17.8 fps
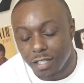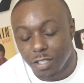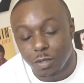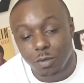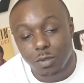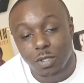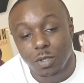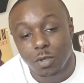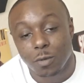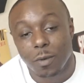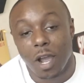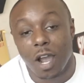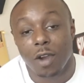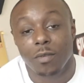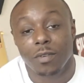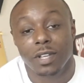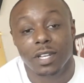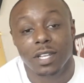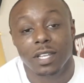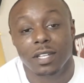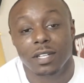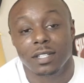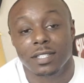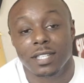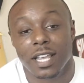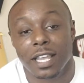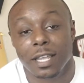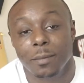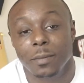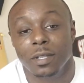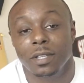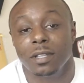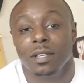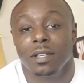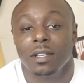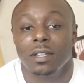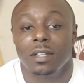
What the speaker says: YouTube, Already Entertainment,